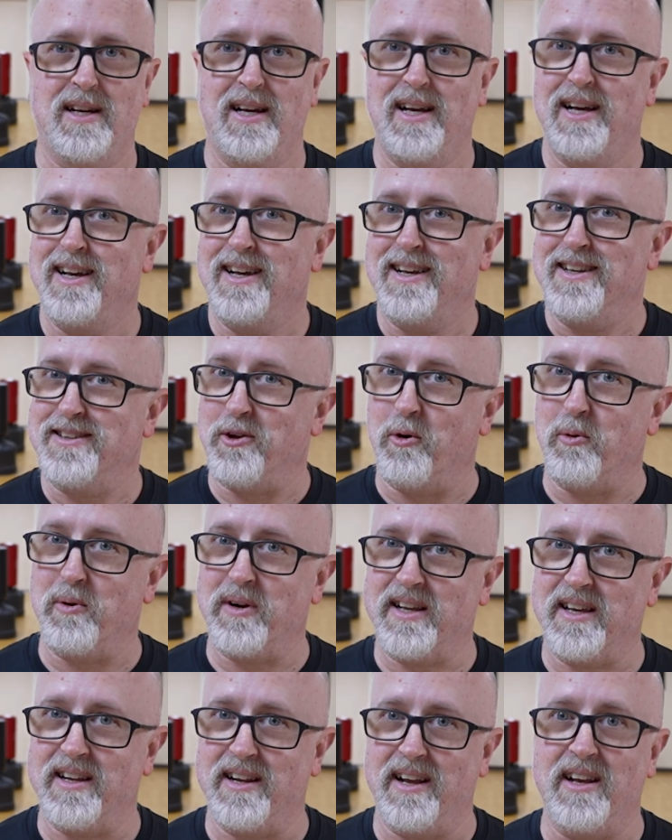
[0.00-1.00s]
you don't
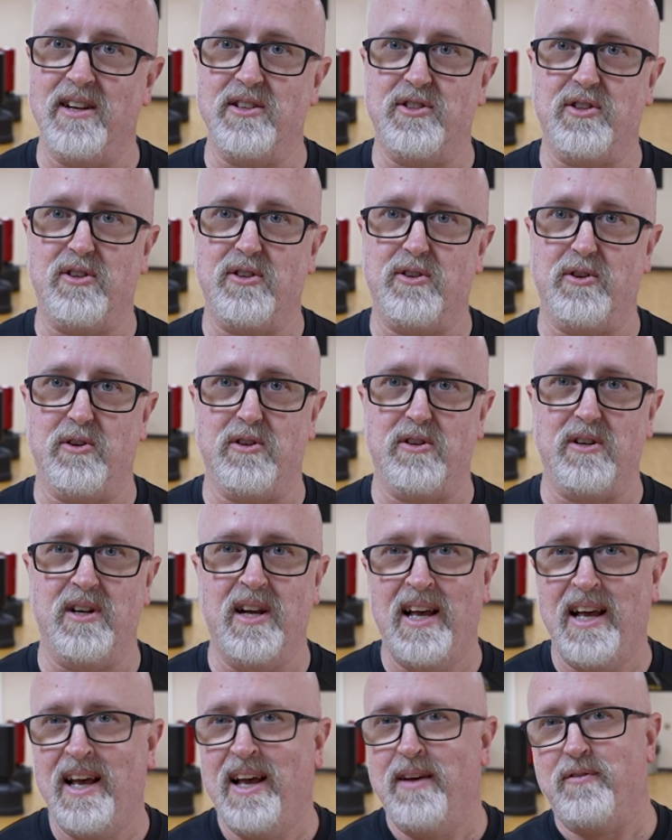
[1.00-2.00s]
want to get injured, or
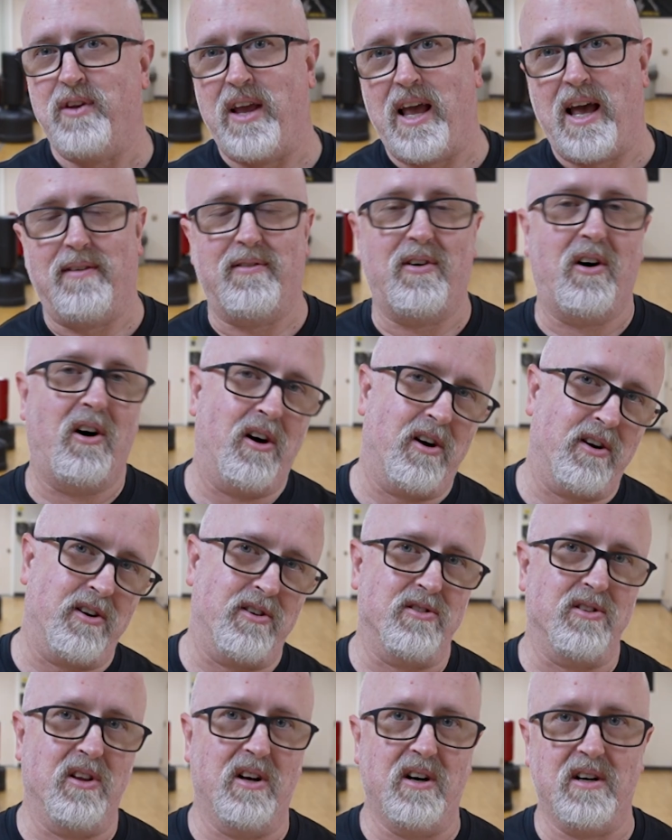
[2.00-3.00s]
if you have heart
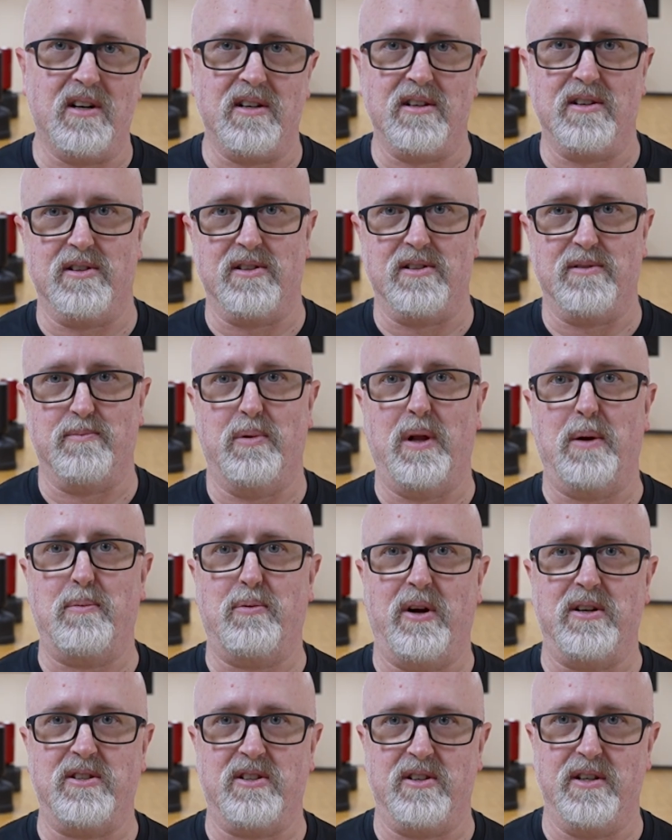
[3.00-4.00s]
or lung or blood
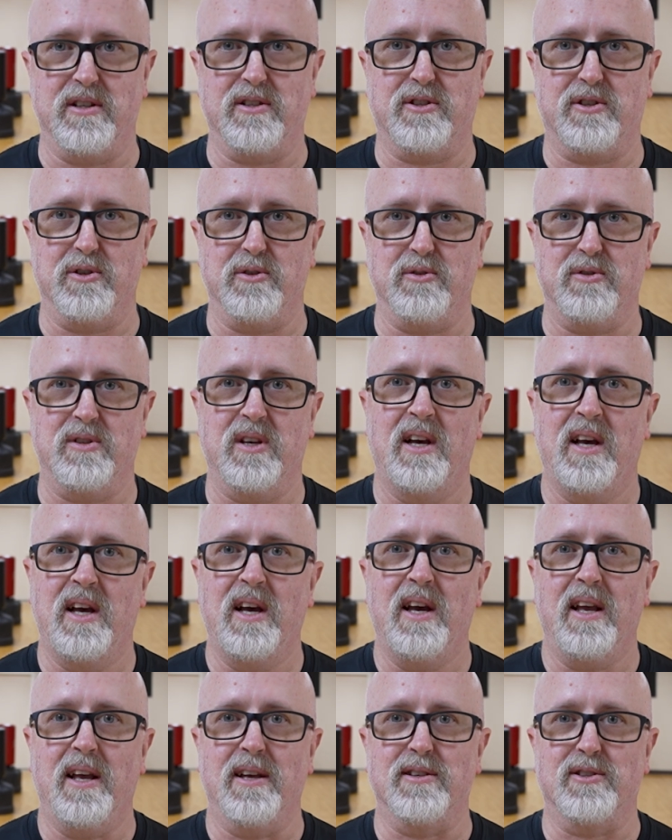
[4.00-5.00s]
pressure issues,
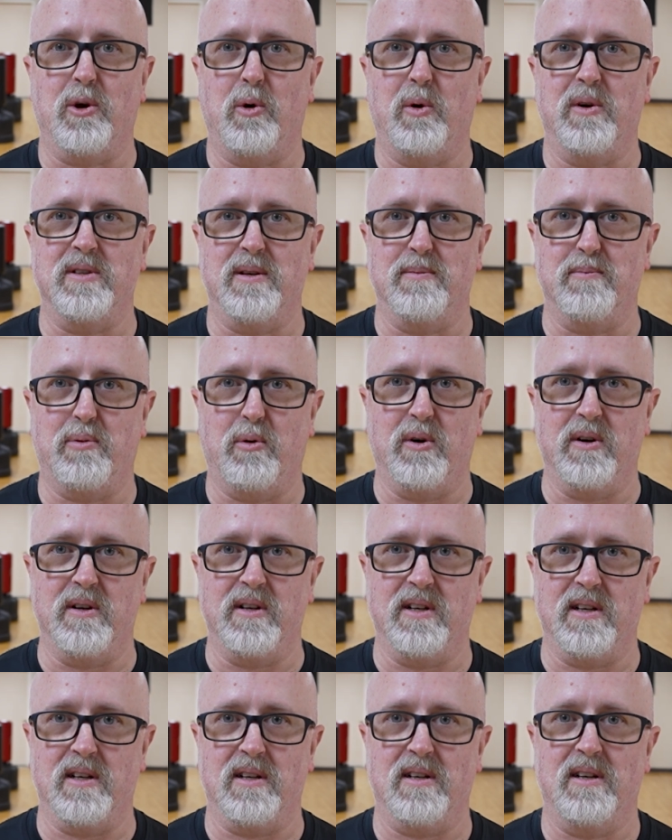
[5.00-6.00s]
it's always
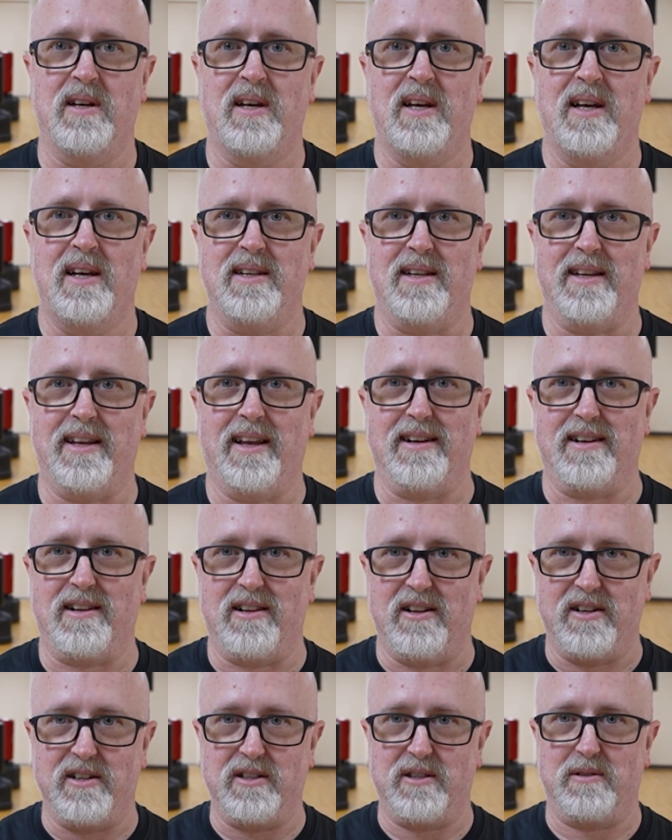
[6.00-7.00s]
important to get
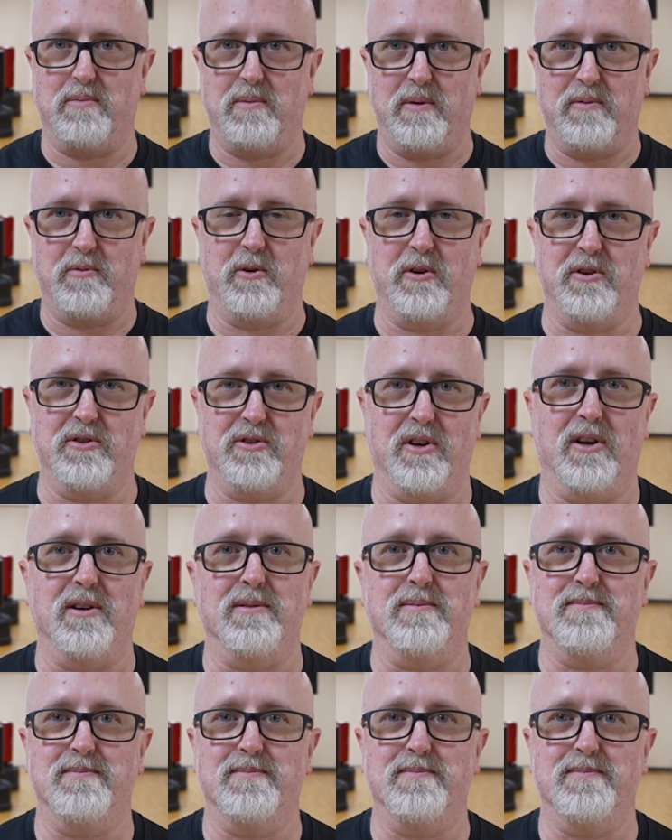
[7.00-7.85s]
clearance before you start.